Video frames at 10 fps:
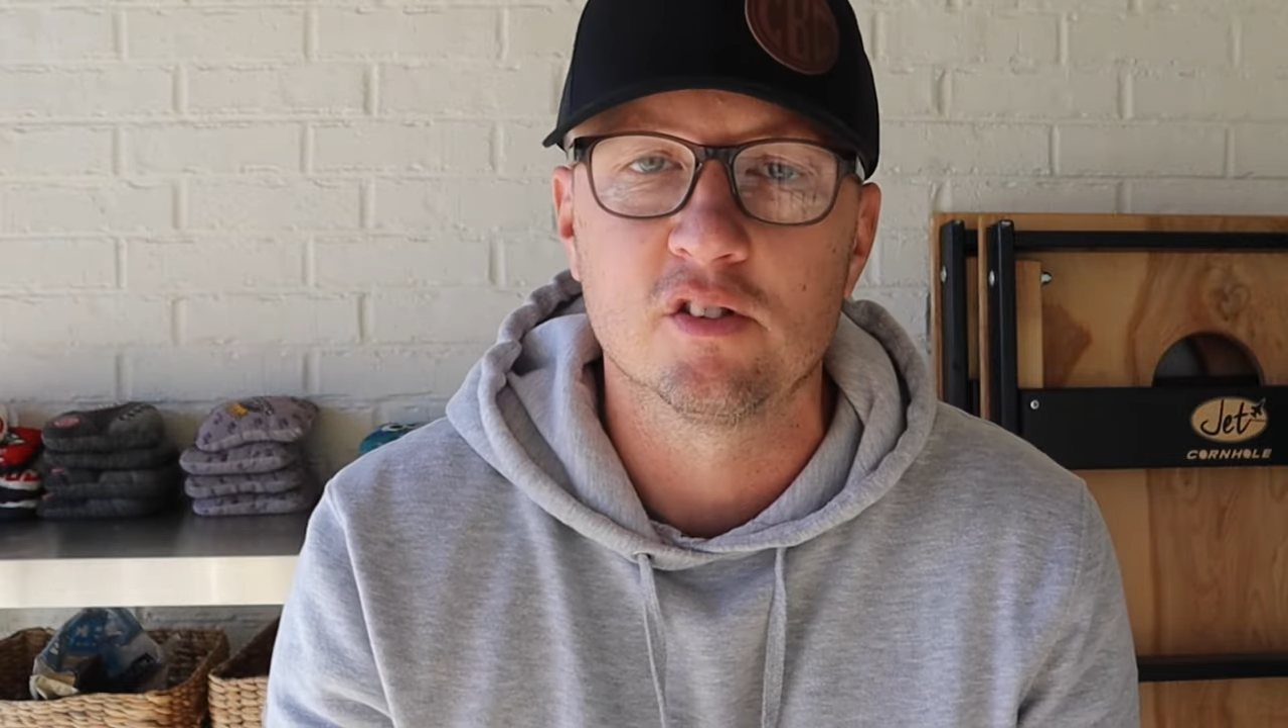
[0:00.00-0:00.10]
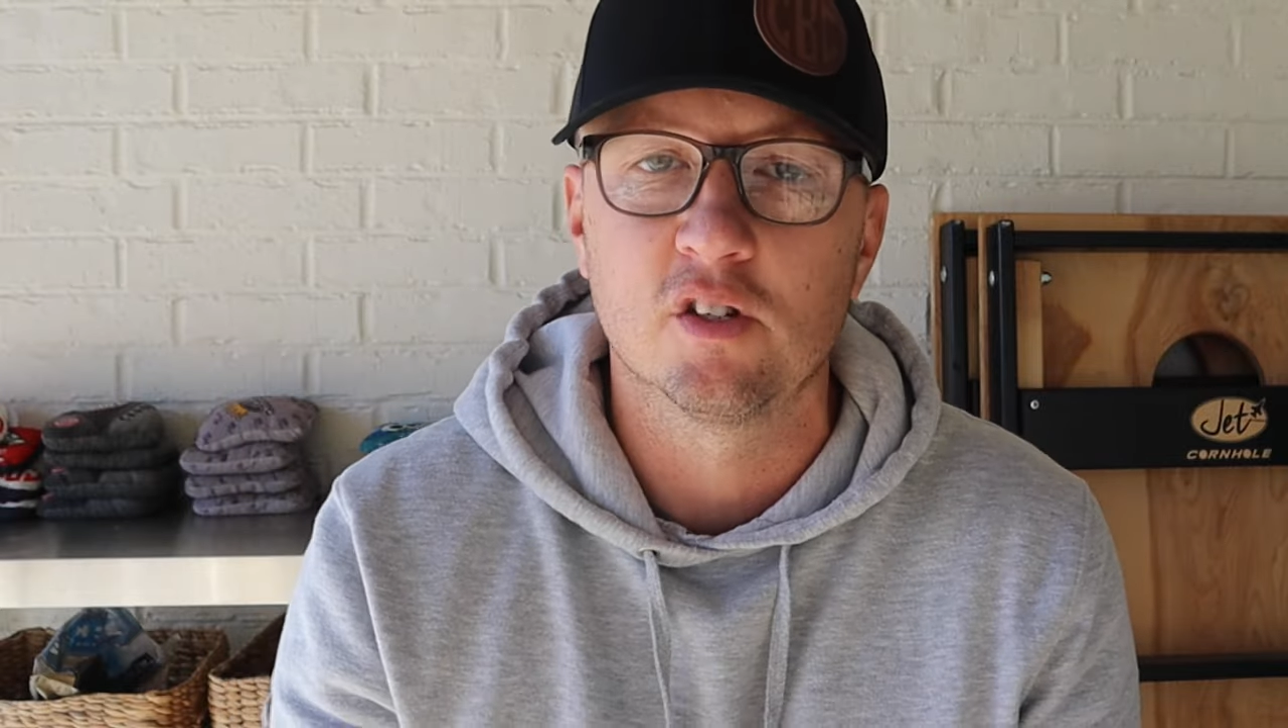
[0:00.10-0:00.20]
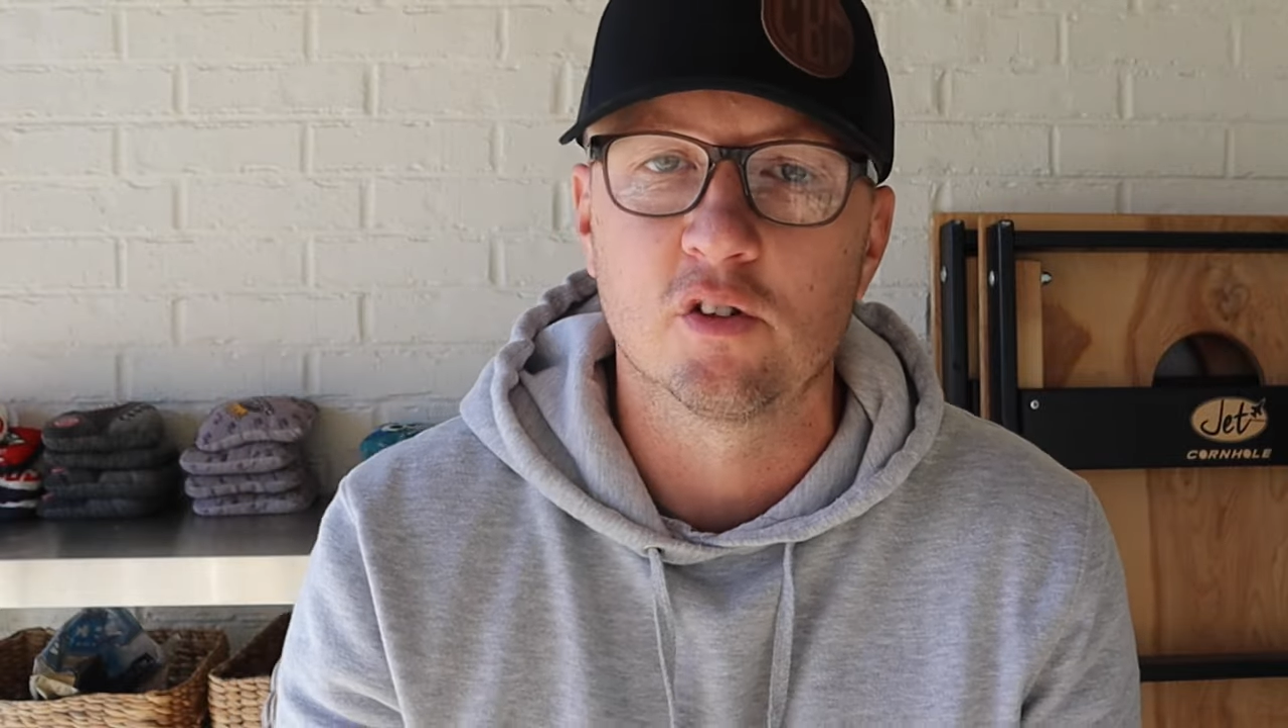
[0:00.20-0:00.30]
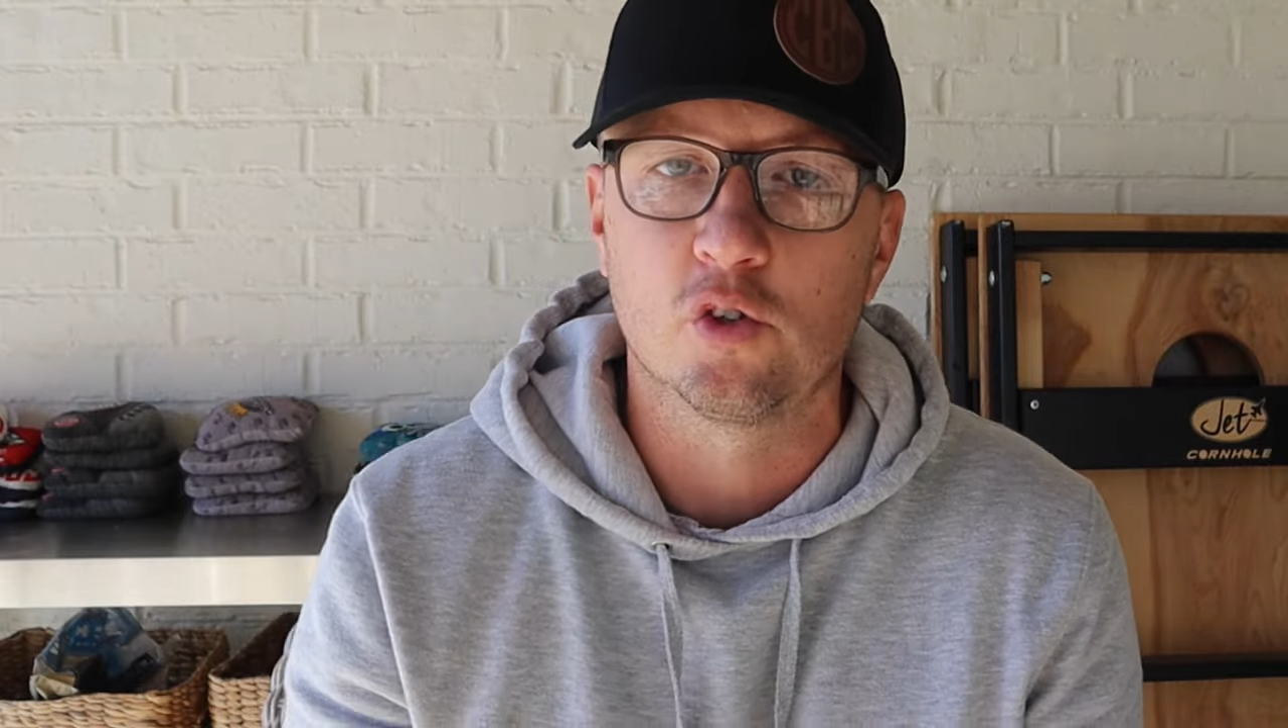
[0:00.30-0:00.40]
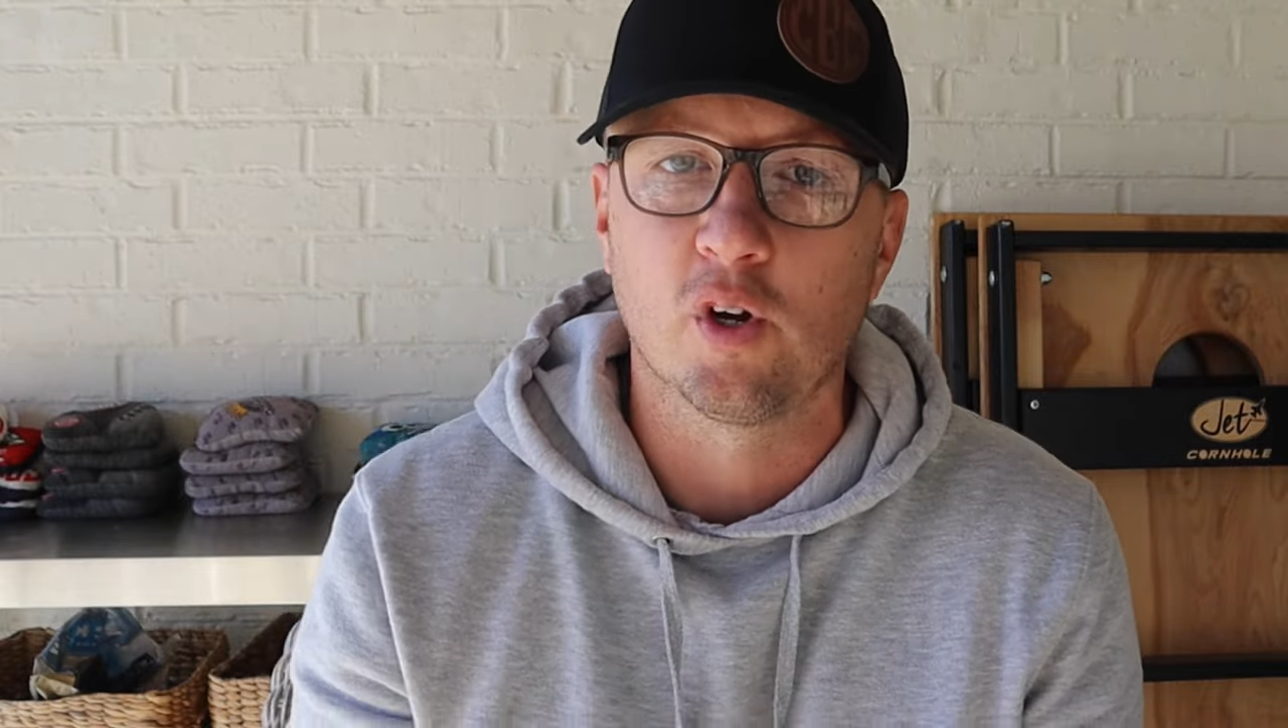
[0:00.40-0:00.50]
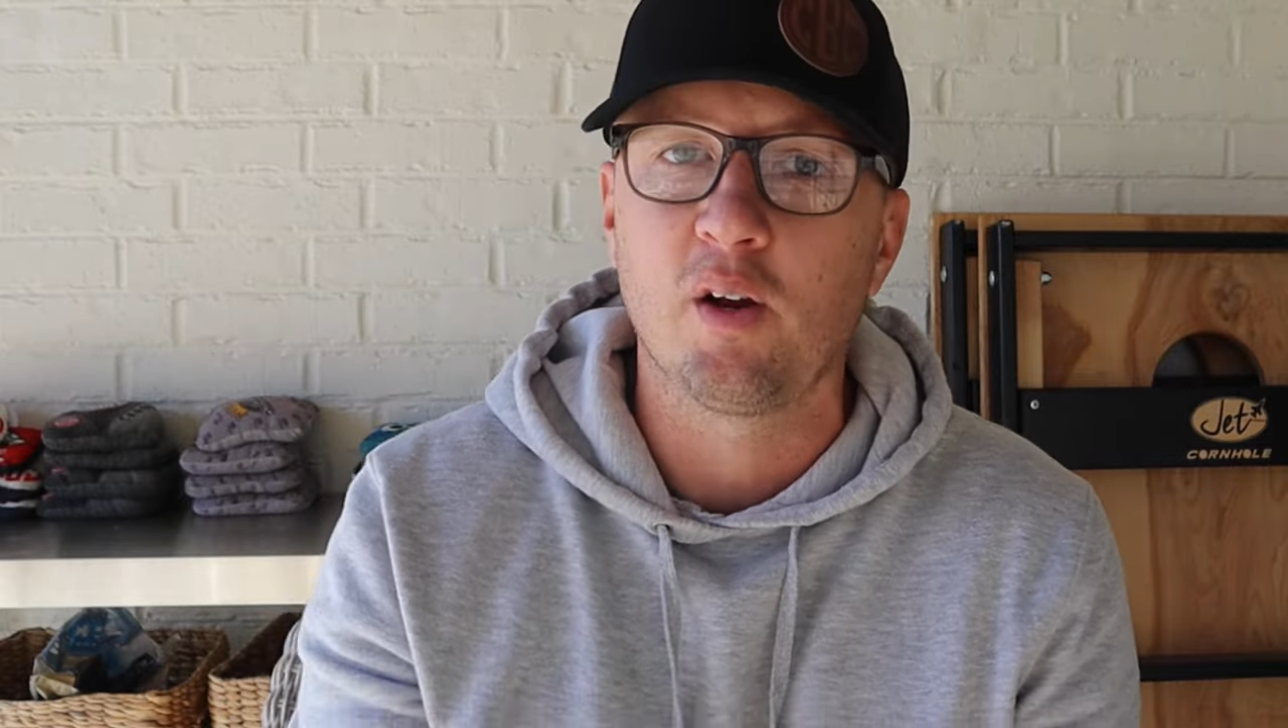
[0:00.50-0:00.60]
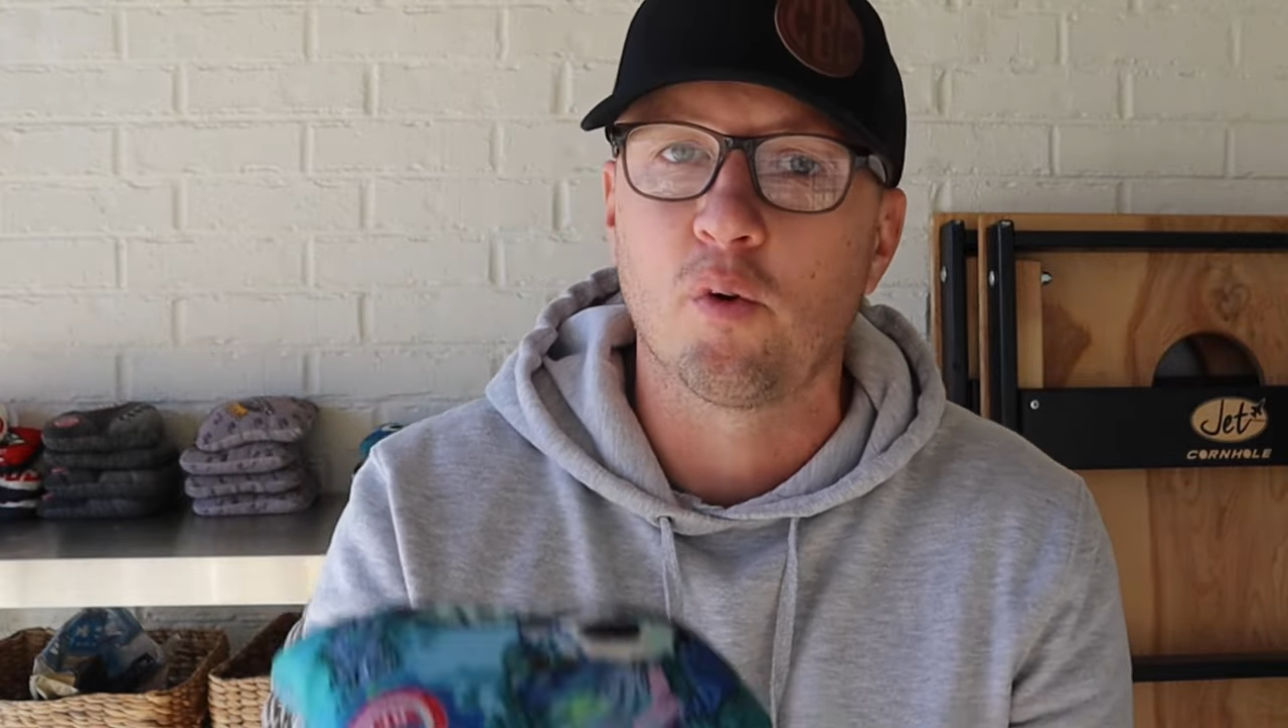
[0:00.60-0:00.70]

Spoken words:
So great